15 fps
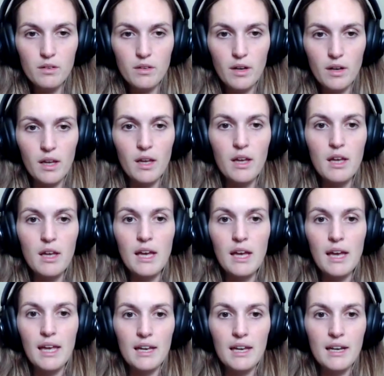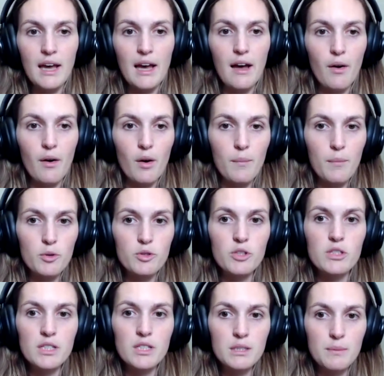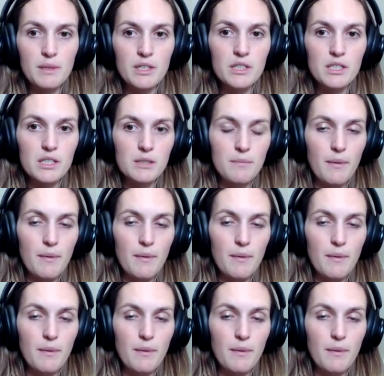right? And how emotions, experiences,